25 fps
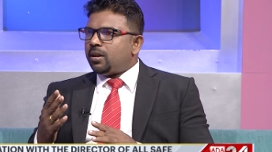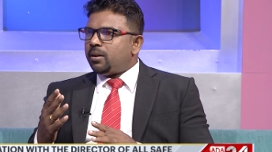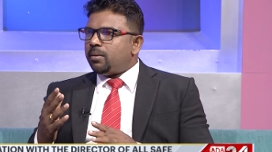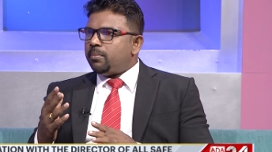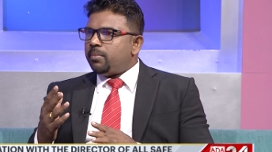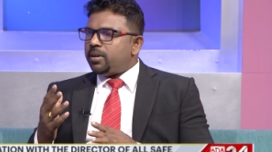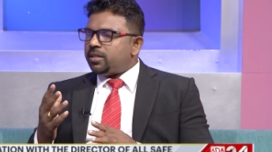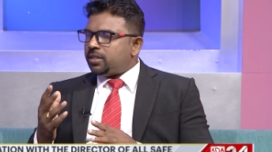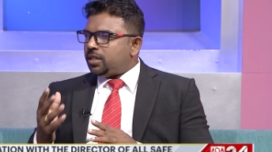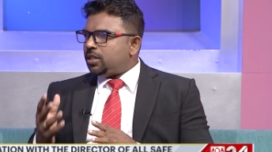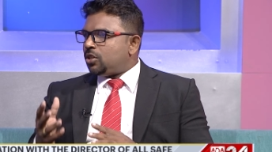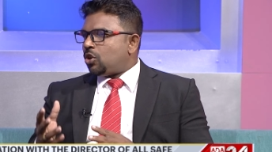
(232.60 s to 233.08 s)

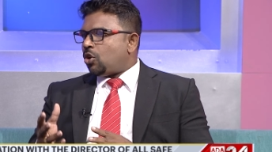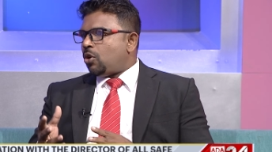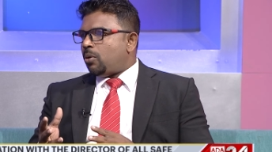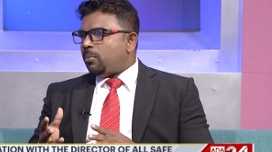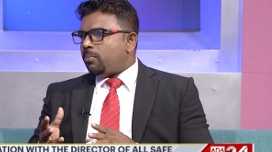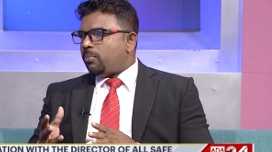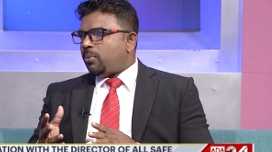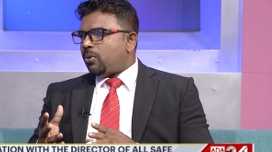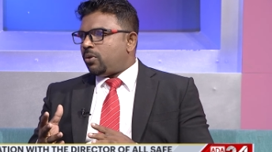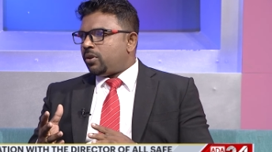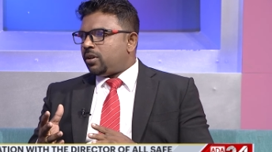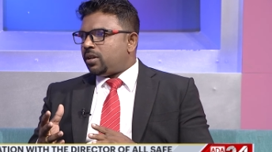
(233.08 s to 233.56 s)
machine
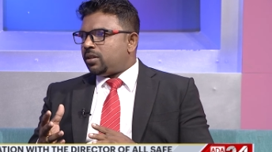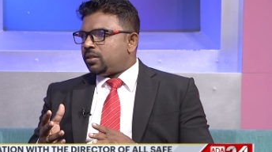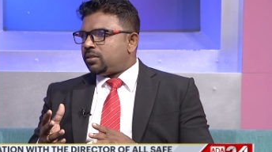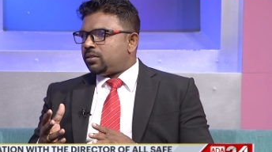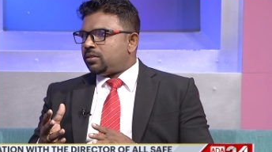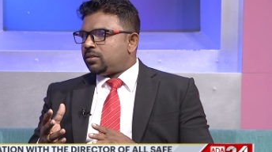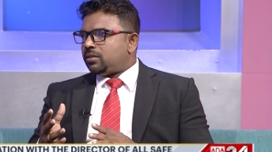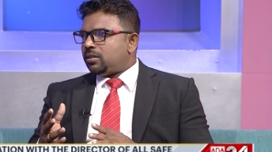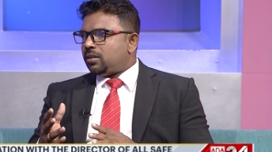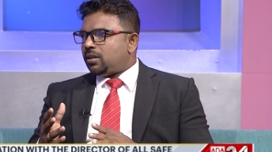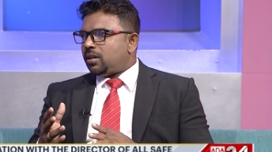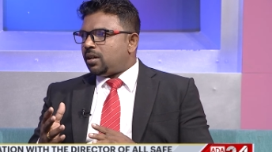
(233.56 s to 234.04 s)

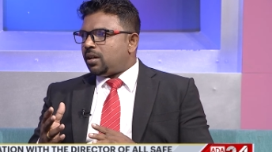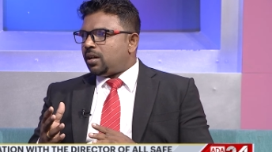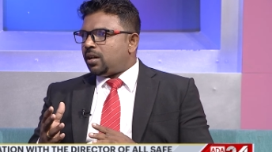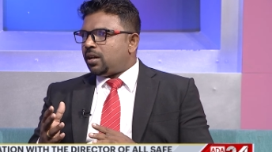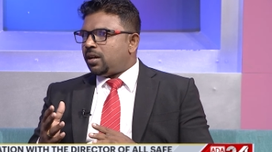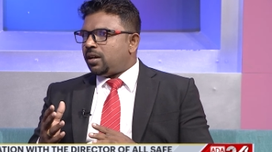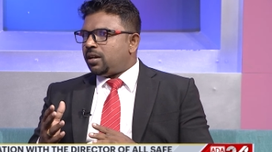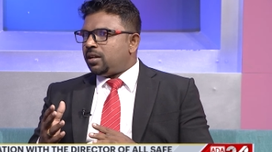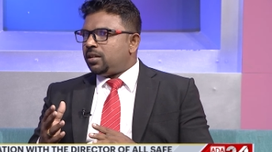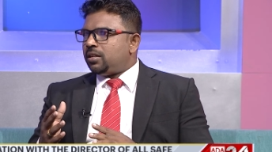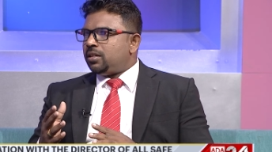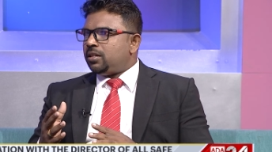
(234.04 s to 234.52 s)
components.
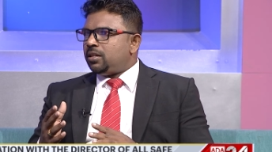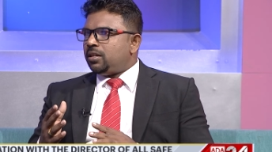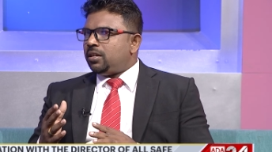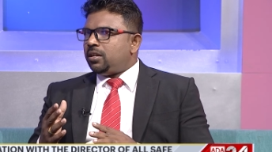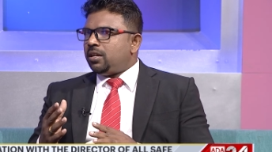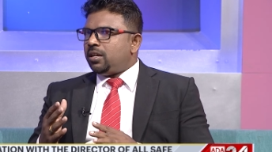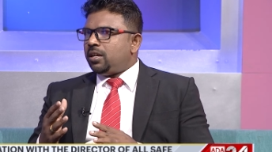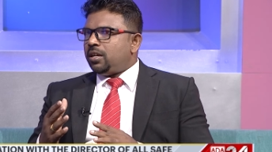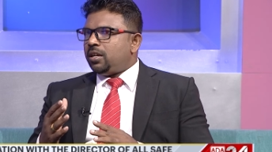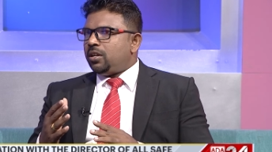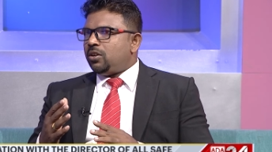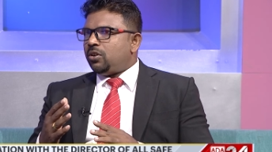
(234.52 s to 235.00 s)
Uh,
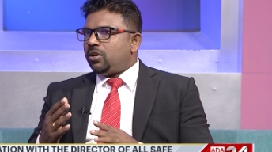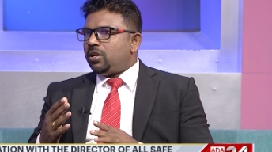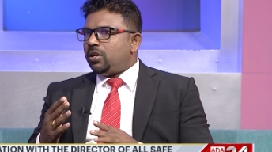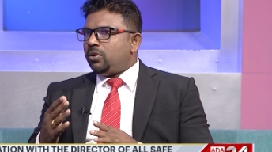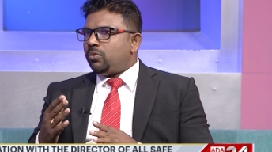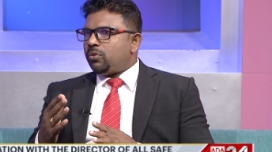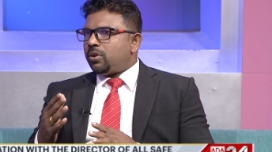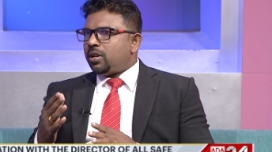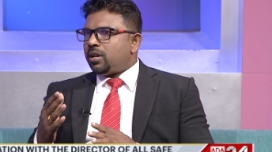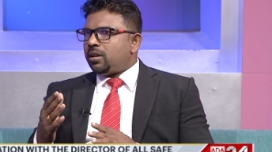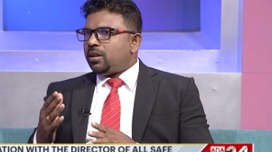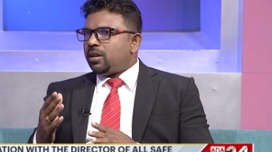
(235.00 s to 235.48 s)
you know
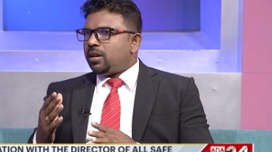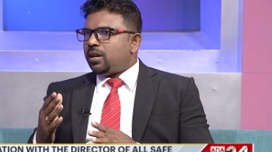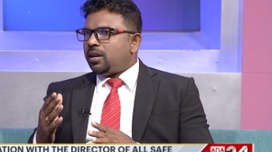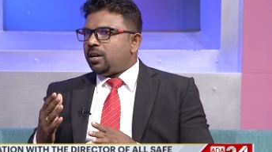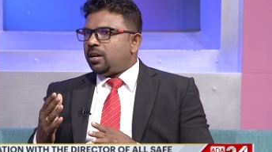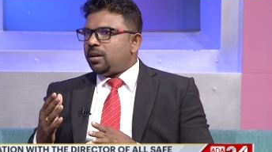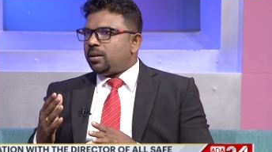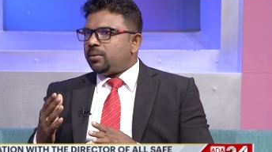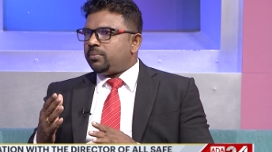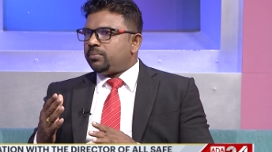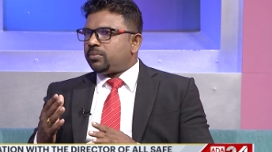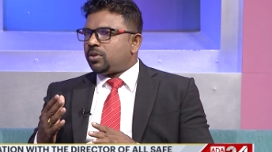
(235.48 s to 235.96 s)
during
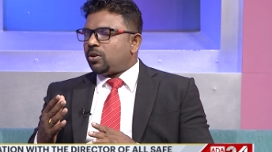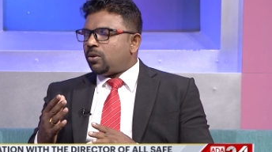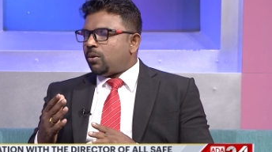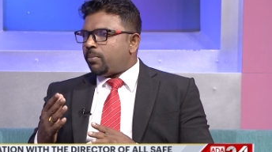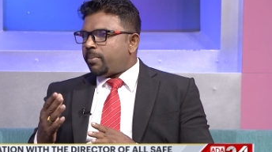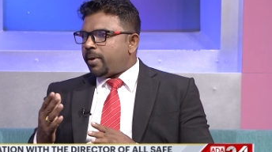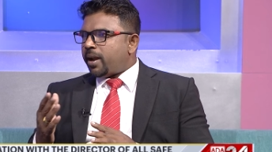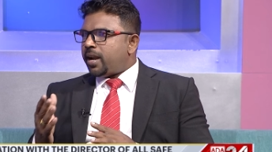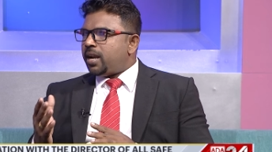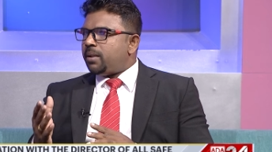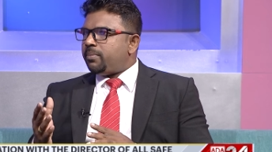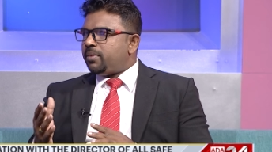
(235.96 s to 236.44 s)

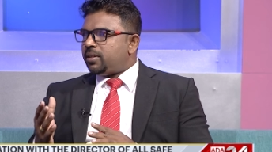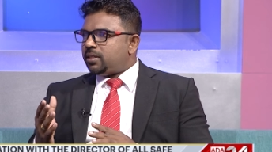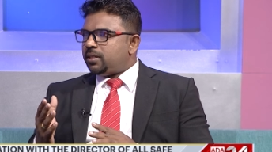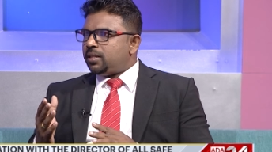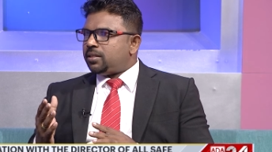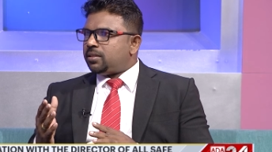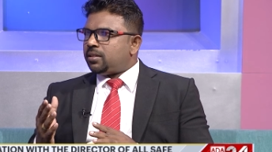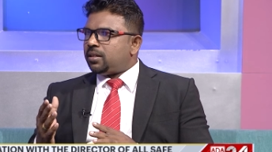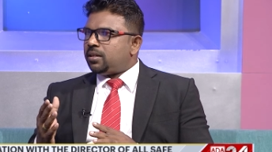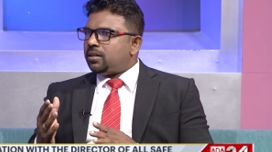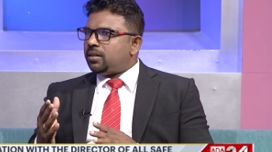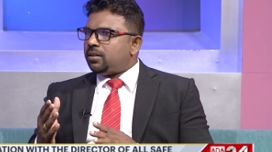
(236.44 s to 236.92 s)
pandemic
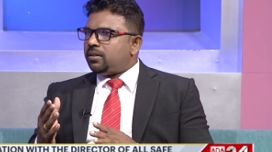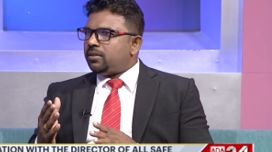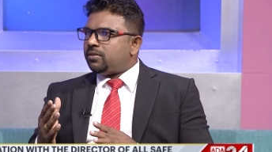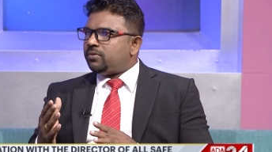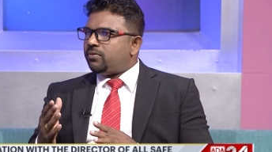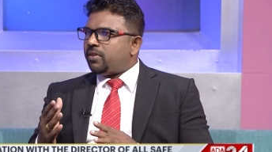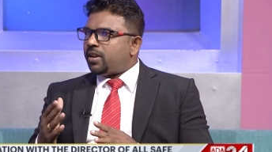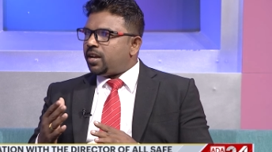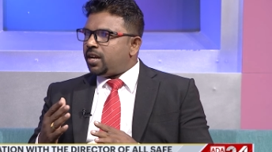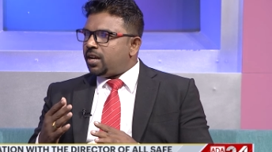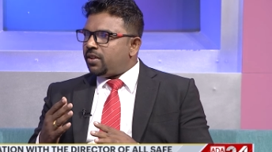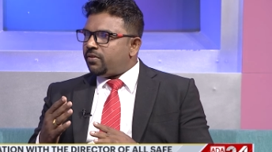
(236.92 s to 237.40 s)
season, it's
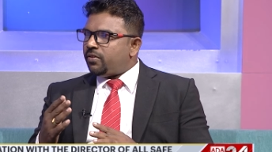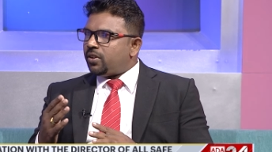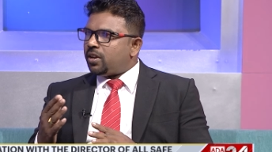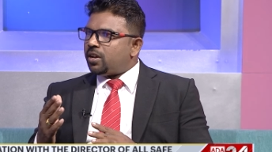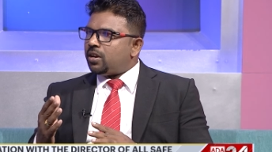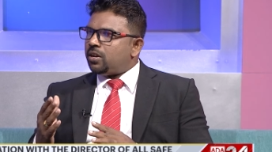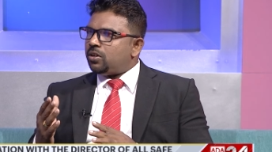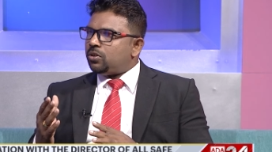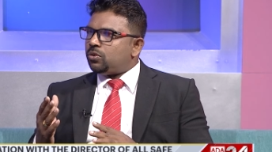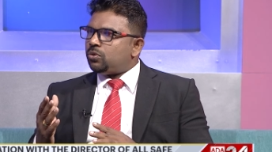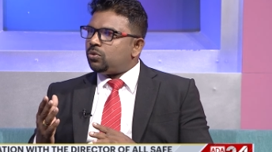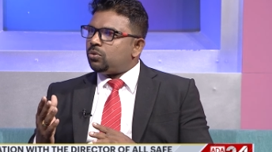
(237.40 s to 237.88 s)
very
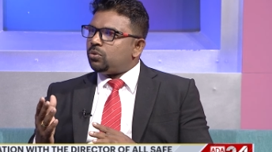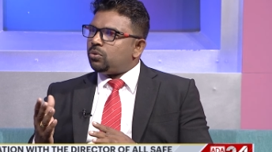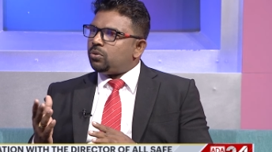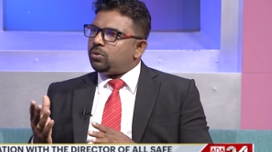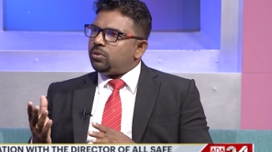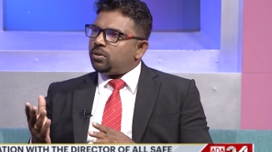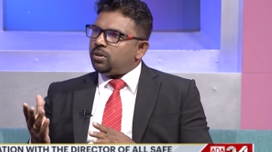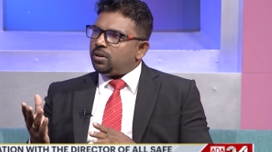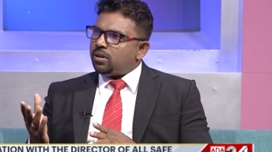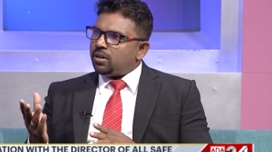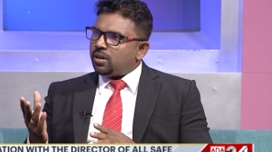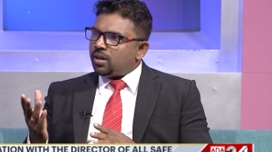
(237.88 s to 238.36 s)
difficult
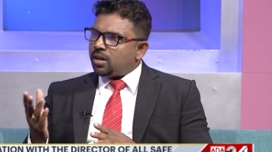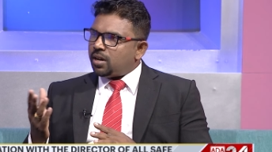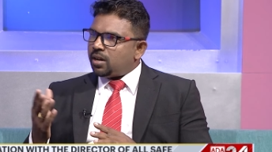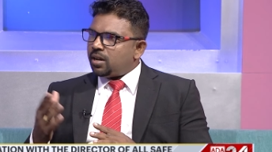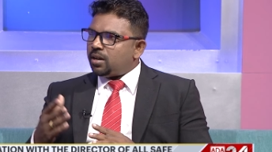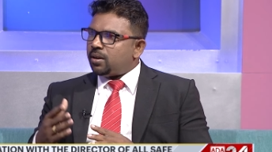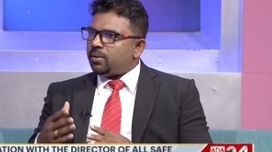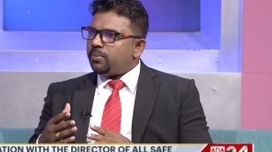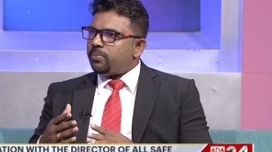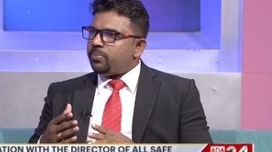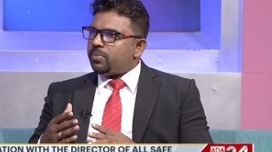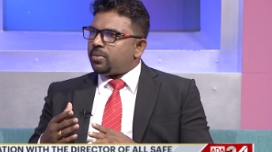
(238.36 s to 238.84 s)
to
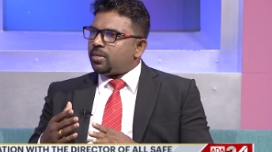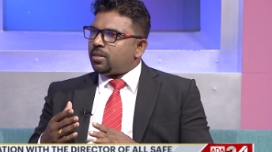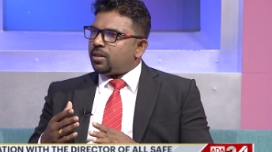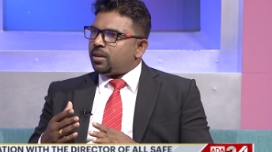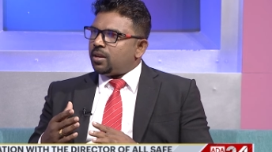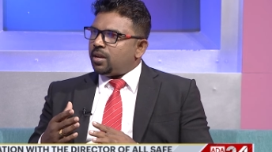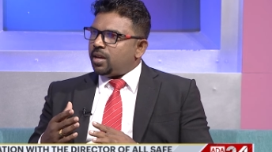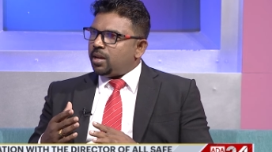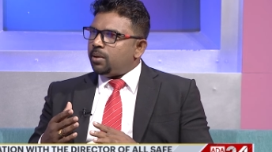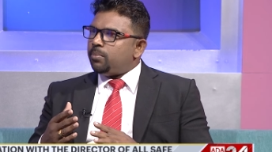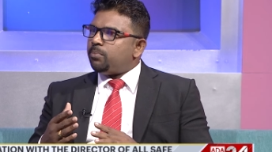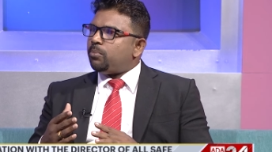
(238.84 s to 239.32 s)

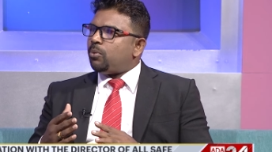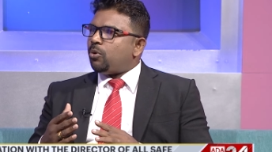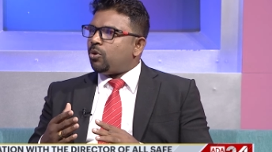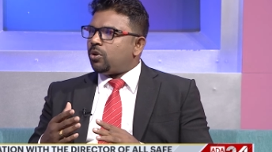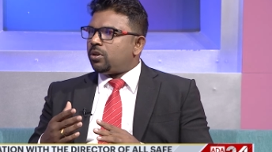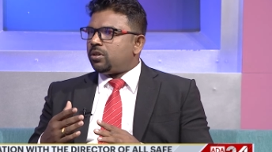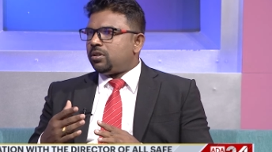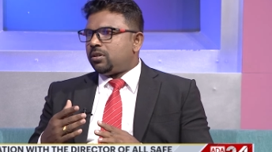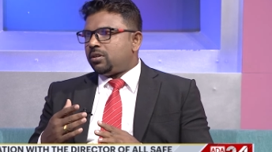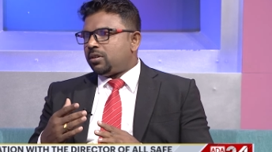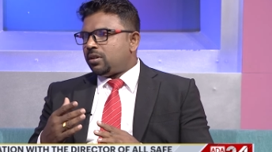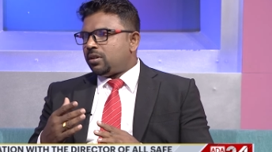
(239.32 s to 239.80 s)
import